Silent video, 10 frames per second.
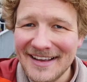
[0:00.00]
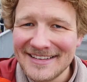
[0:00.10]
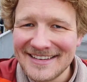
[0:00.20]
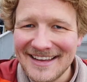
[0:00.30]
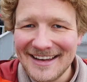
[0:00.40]

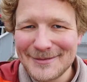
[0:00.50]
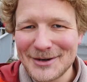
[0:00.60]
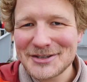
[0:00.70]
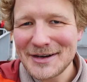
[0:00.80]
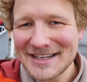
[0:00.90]
and getting
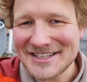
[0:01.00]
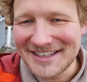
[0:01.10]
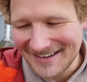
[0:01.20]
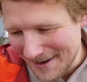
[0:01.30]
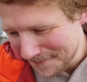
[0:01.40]
more
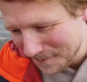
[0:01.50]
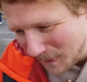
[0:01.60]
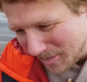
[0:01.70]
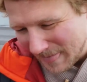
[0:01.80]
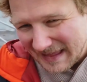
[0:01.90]
traction.
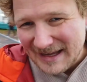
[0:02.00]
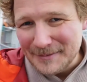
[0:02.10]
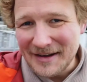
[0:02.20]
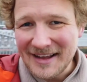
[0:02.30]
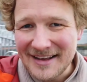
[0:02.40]

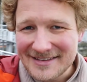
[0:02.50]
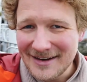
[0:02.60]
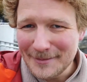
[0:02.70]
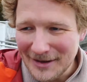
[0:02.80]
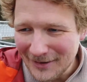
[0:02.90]
But yeah,
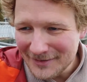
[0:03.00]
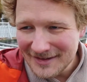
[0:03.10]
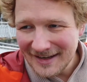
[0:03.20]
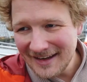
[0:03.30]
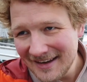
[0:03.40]
so I'm now
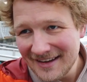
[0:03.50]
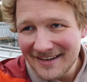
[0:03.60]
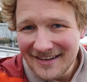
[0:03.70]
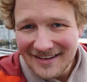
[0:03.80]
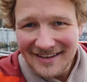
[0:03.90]
on day
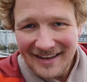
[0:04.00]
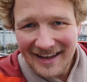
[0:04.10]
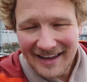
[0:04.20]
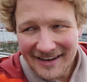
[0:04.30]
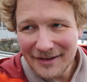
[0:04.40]

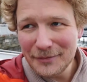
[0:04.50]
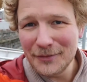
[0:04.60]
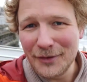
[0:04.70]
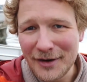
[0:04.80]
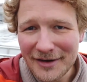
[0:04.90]

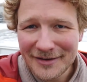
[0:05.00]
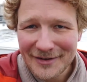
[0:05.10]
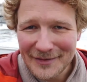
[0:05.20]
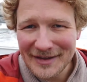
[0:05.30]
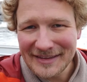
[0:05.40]
84
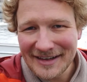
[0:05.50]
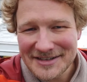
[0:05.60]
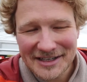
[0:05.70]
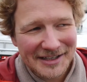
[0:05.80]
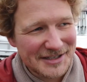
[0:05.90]
of
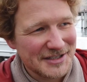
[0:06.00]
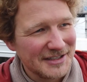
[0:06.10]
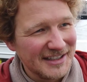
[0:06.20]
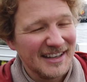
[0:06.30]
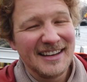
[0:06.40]
90-day
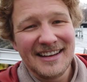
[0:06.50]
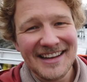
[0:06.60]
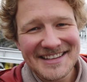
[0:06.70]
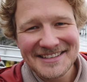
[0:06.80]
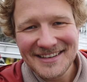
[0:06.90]
challenge.
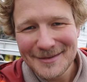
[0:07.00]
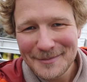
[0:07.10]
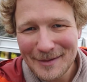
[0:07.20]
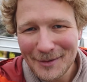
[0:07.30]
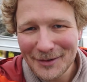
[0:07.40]
Let's see,
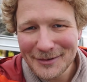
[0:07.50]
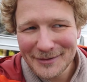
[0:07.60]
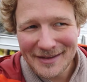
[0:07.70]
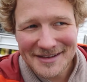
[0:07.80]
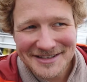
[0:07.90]
maybe I'm going
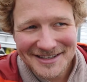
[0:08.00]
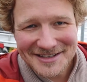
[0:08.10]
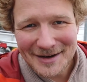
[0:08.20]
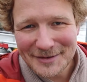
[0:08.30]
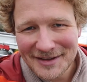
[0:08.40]
to do another
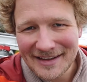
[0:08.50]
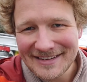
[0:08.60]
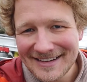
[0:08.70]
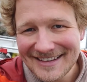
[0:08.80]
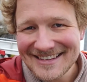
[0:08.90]
challenge after
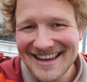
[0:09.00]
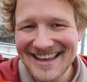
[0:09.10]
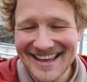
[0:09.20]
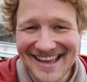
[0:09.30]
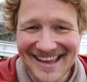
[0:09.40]
90 days